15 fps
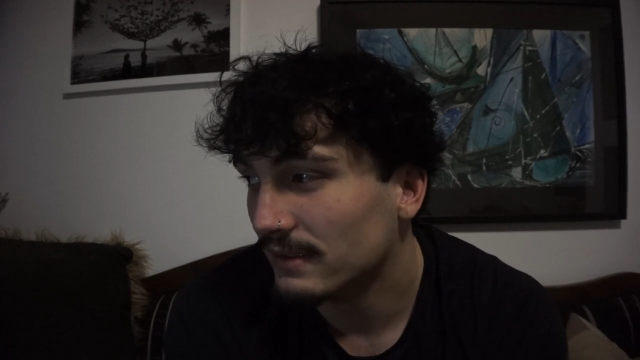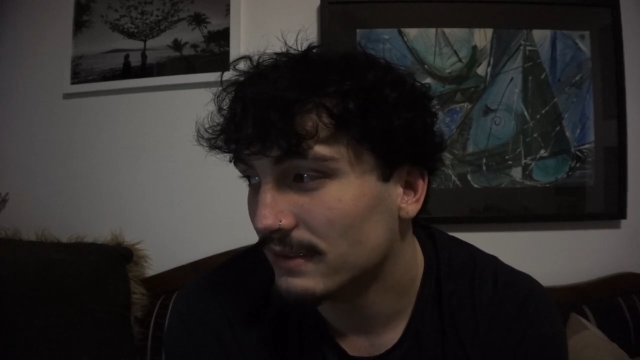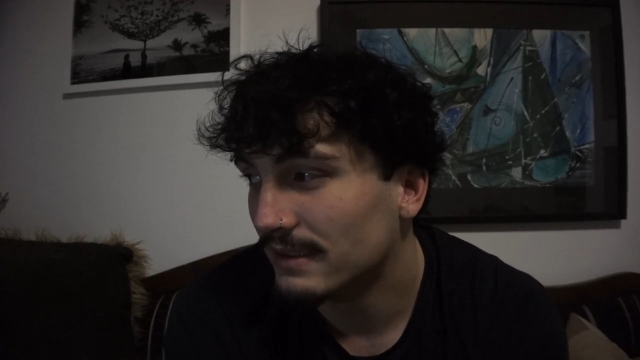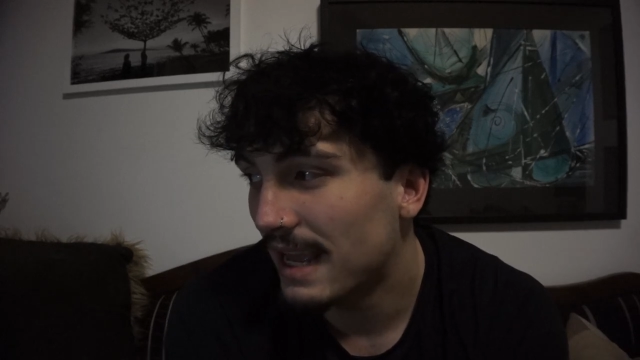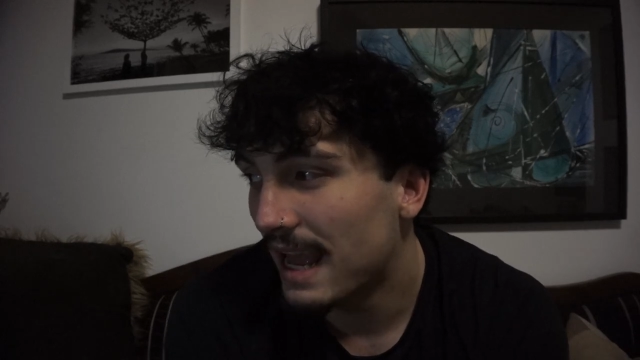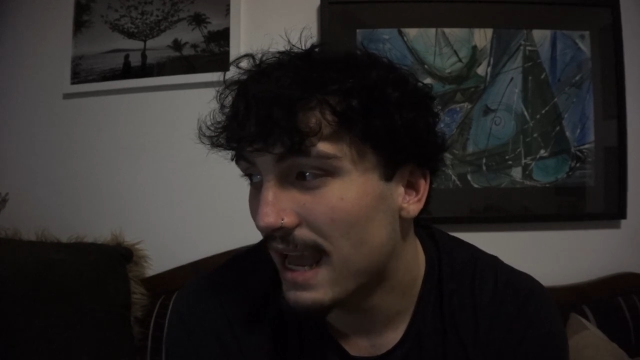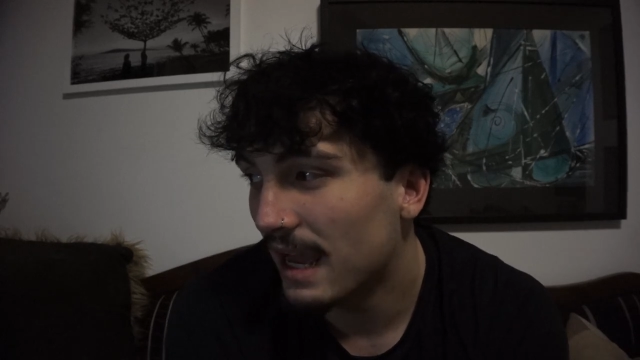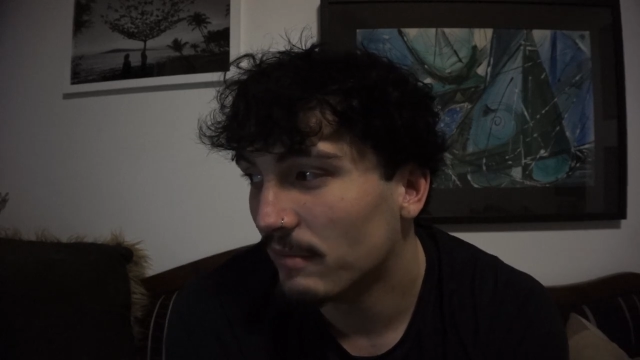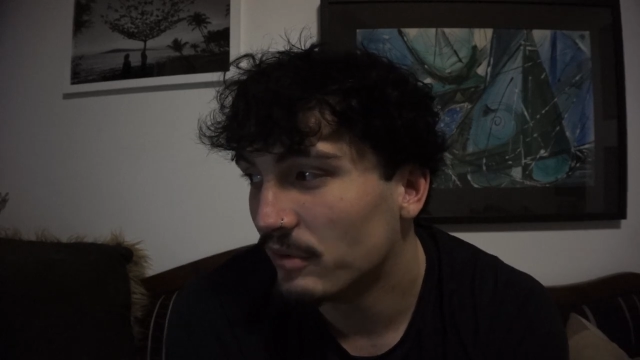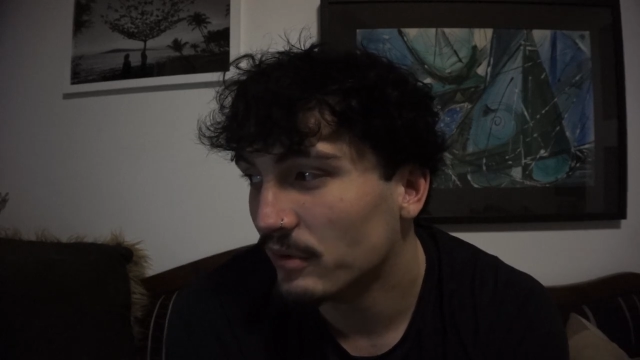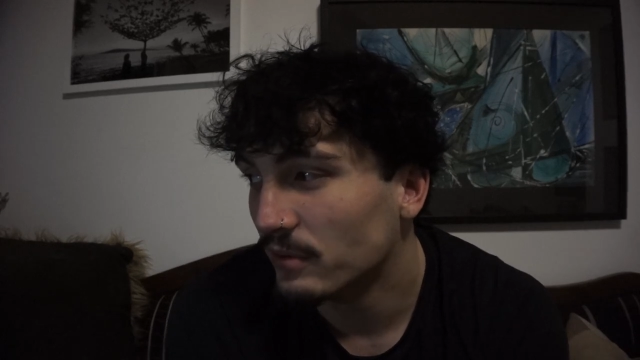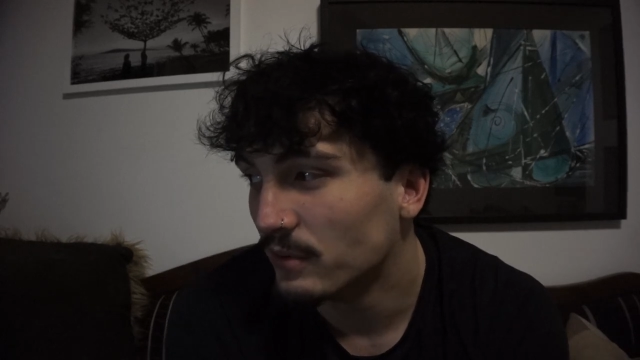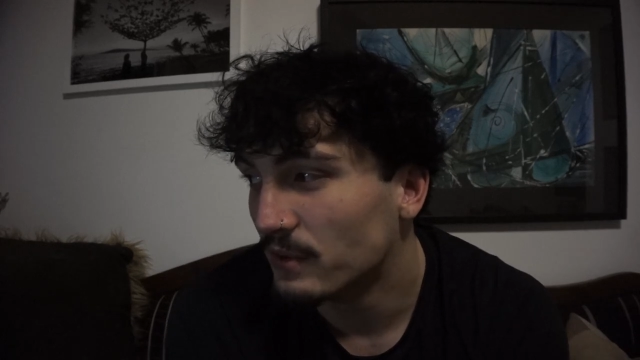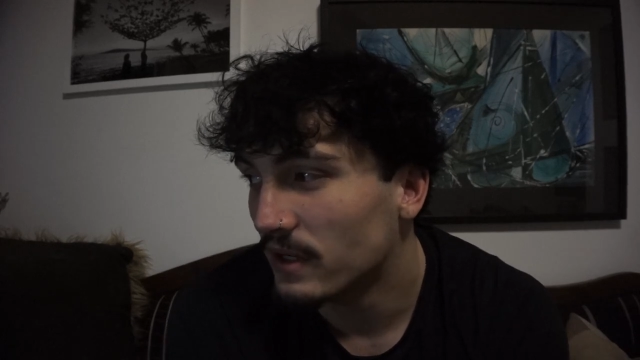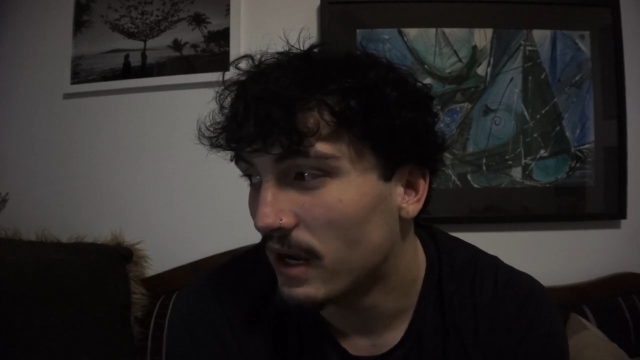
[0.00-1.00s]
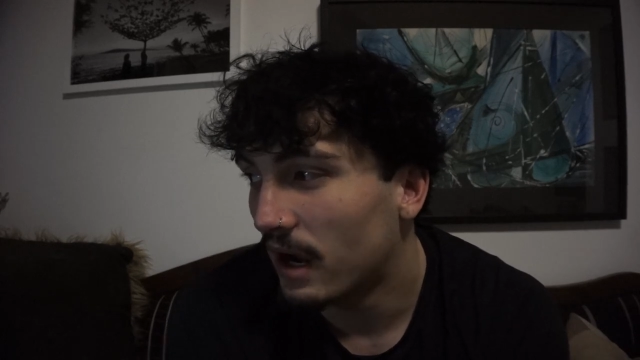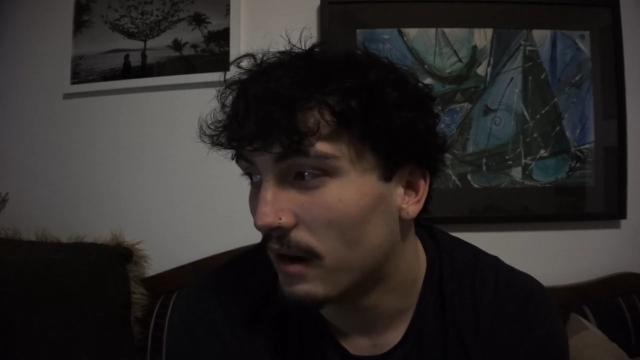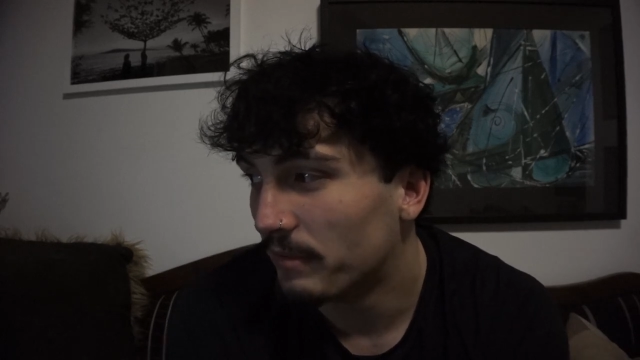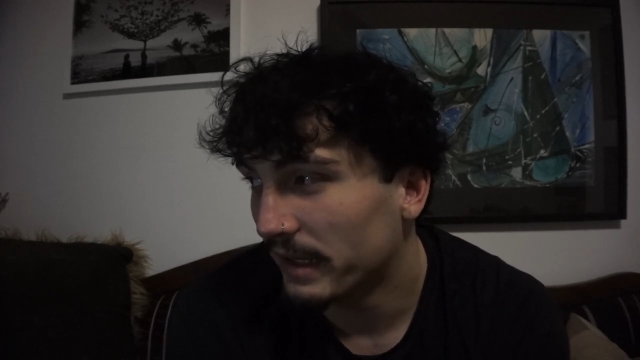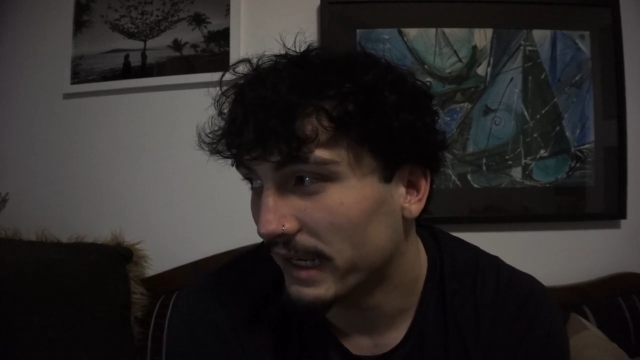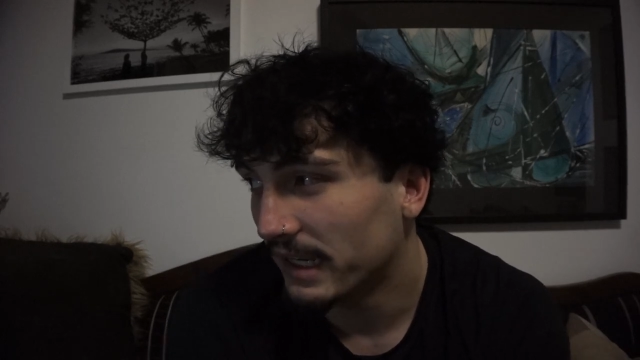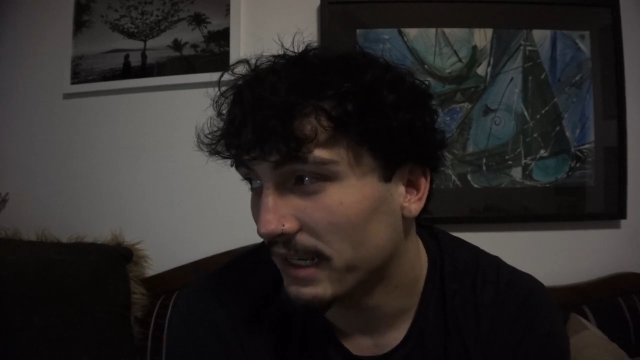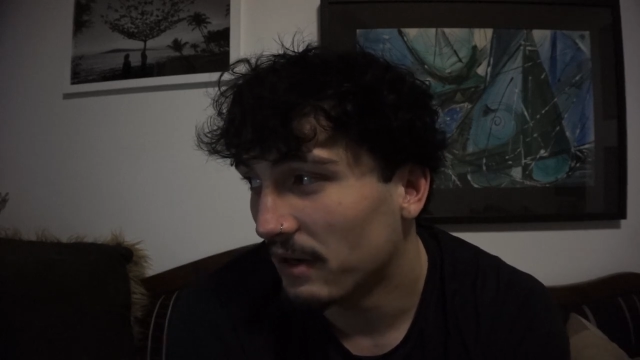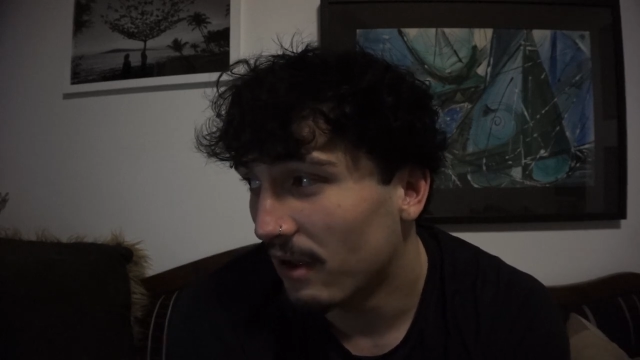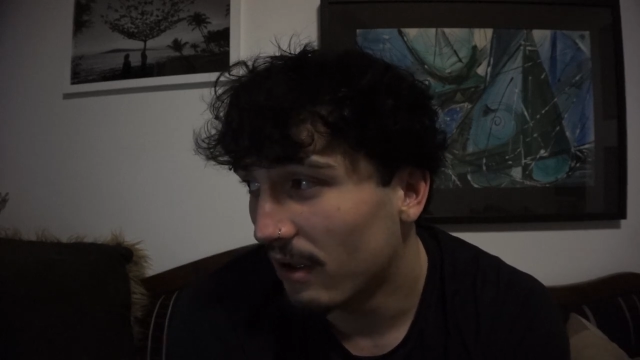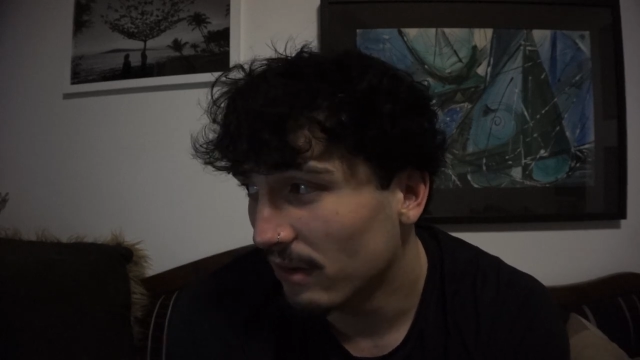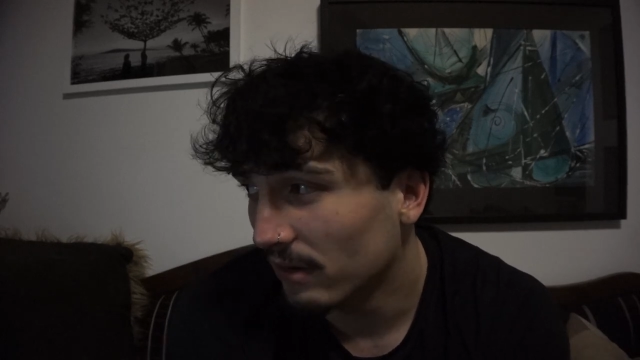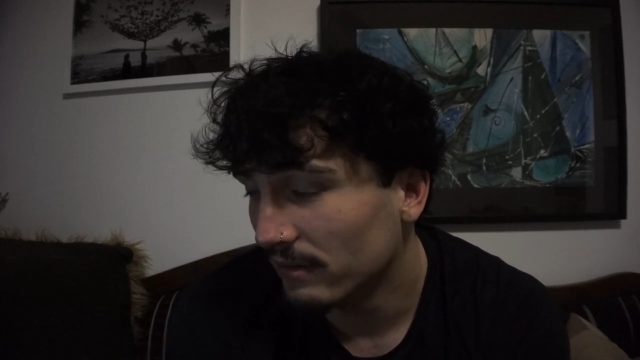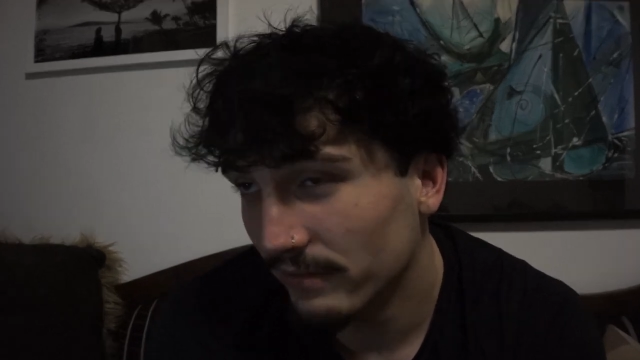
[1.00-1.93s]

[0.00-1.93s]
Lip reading: taboo topic in all